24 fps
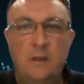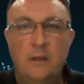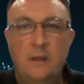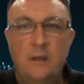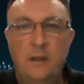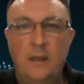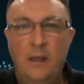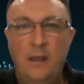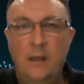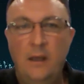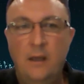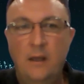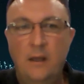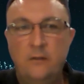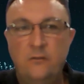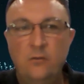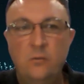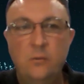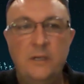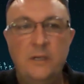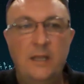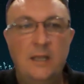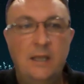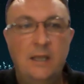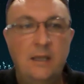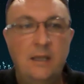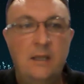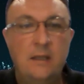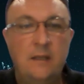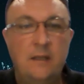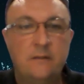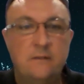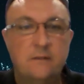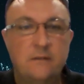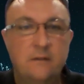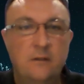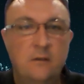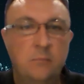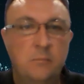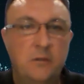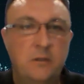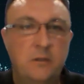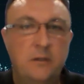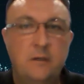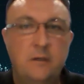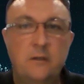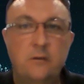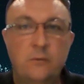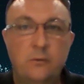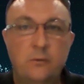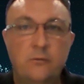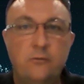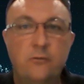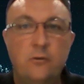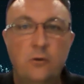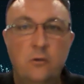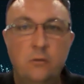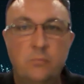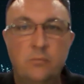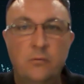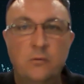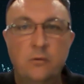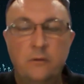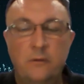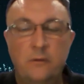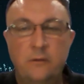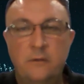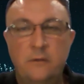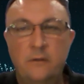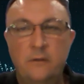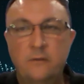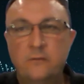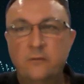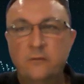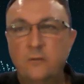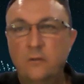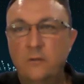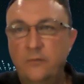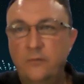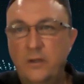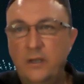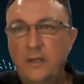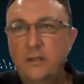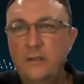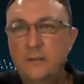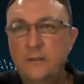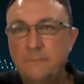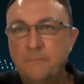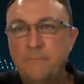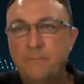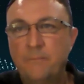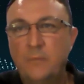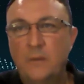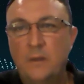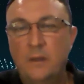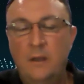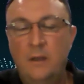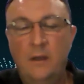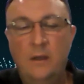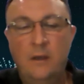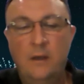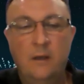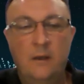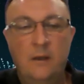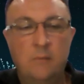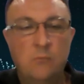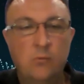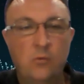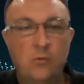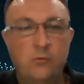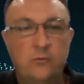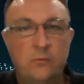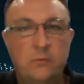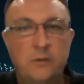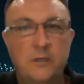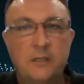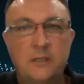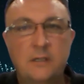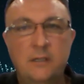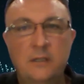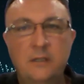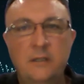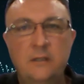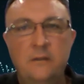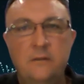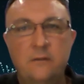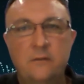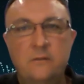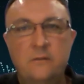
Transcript: to enhance their ability to interpret the survey more directly.